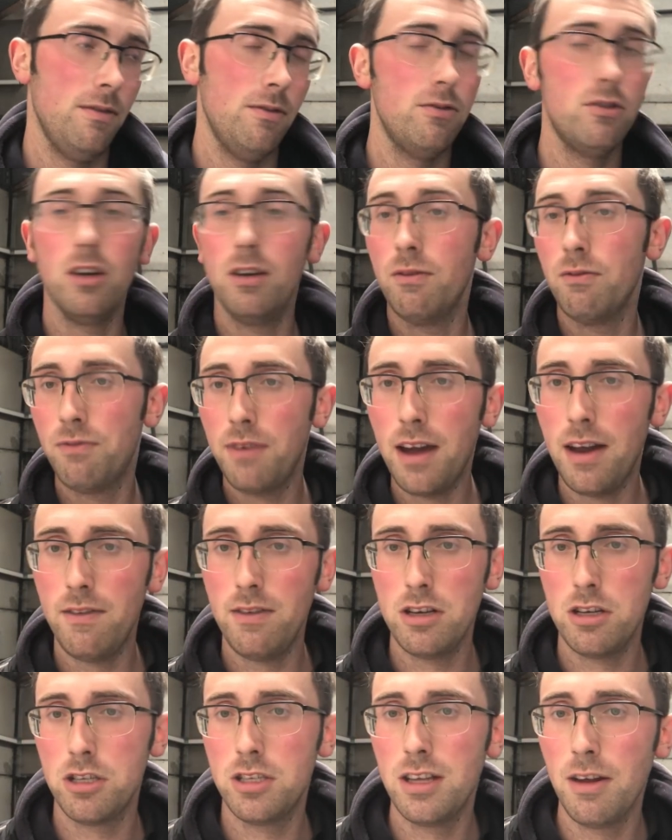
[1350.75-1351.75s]
doing
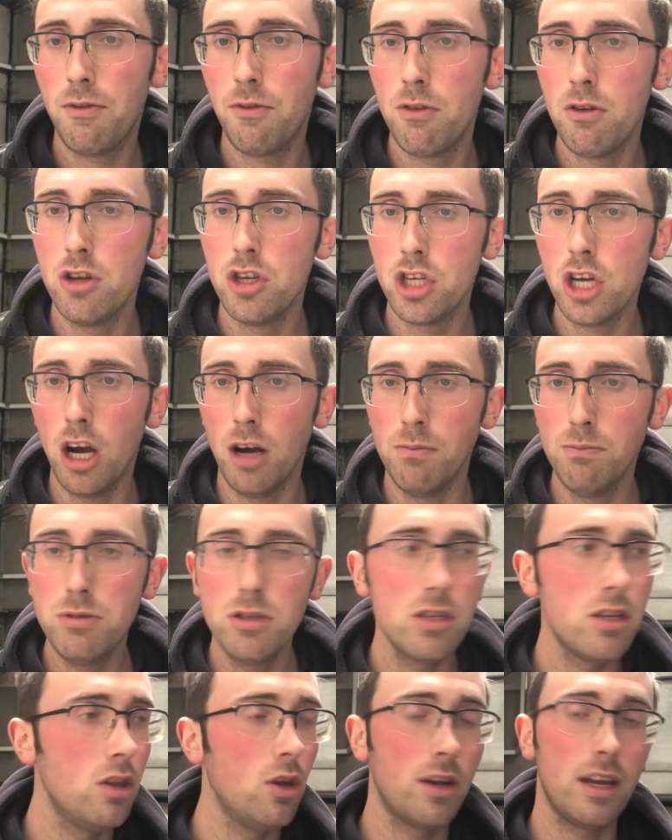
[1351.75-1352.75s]
various different
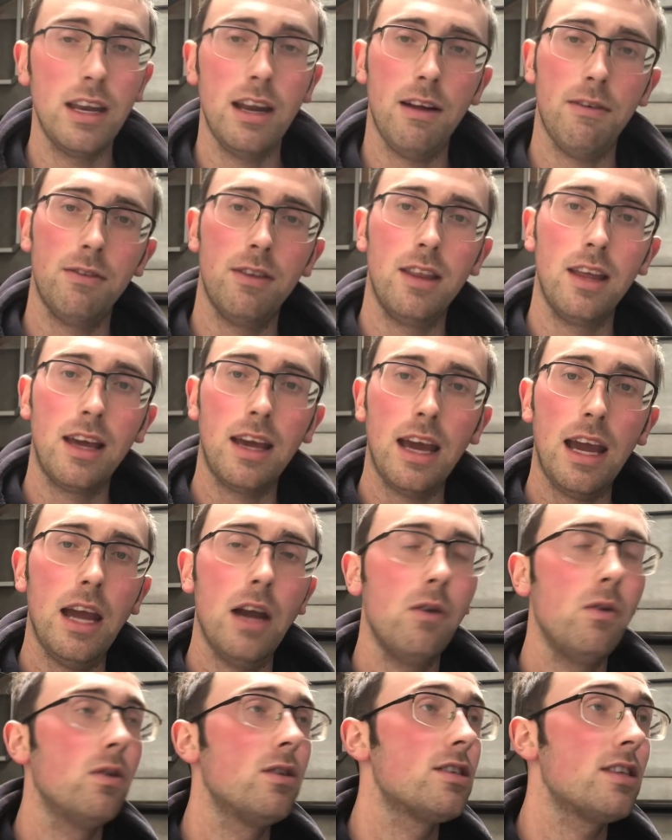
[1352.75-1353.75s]
jobs, looking after the
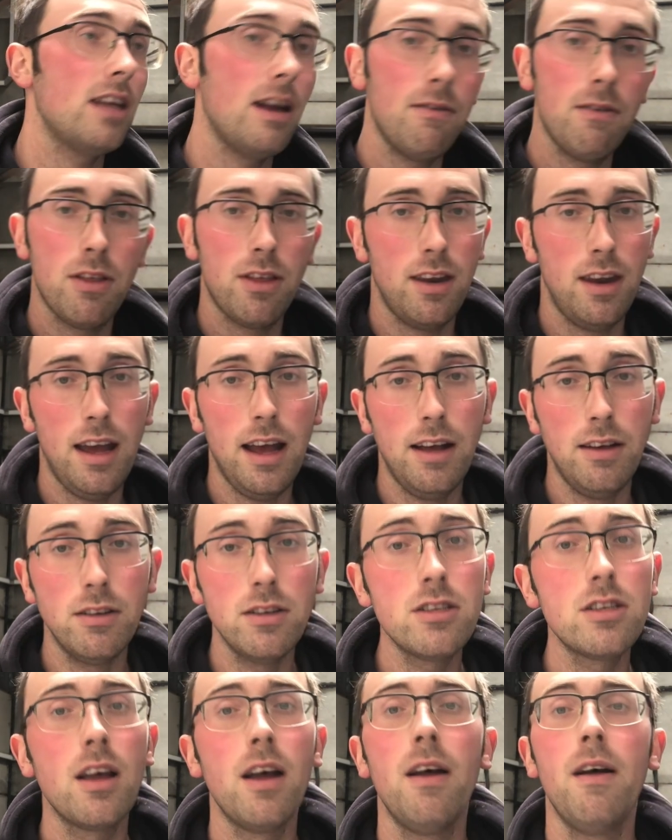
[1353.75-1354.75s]
cows, everything
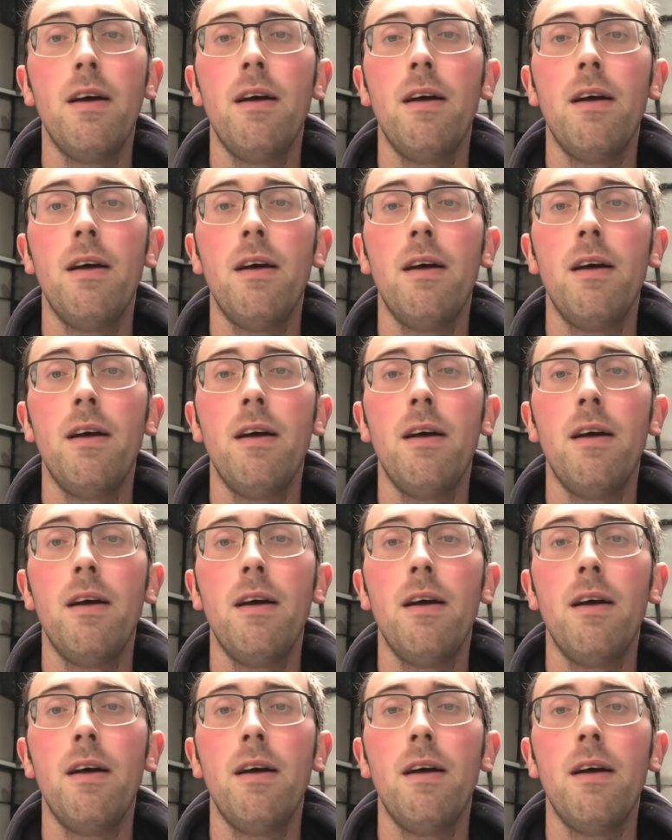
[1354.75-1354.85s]
else,